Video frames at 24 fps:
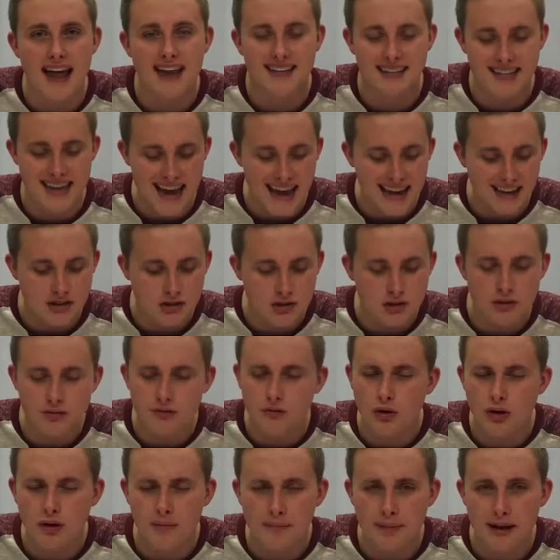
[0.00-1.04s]
tax
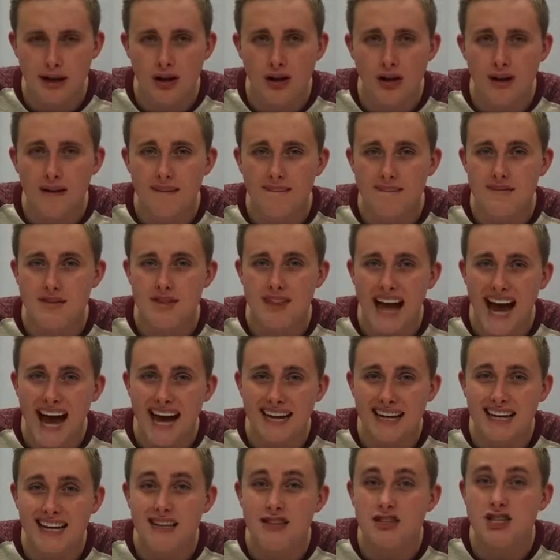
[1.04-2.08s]
reform bill.
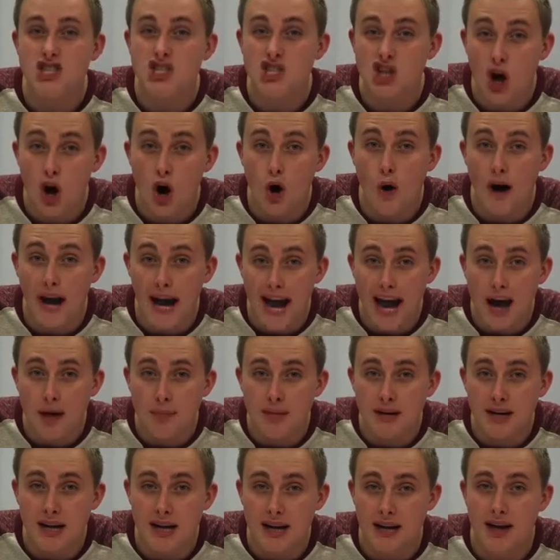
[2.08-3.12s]
That is so
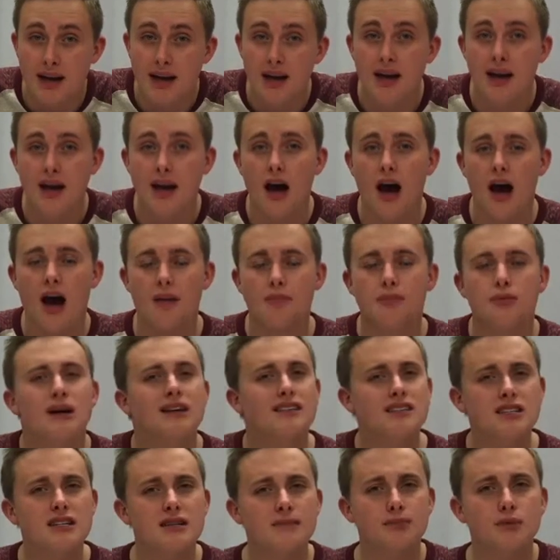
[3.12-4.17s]
happening. Um,
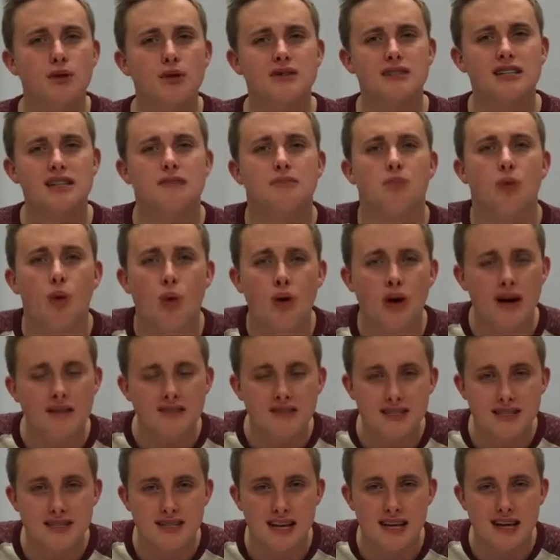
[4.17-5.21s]
President pro tempore of
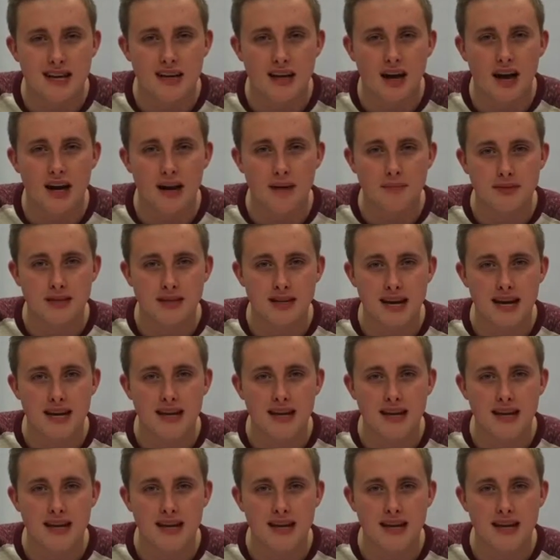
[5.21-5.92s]
the Senate got up today,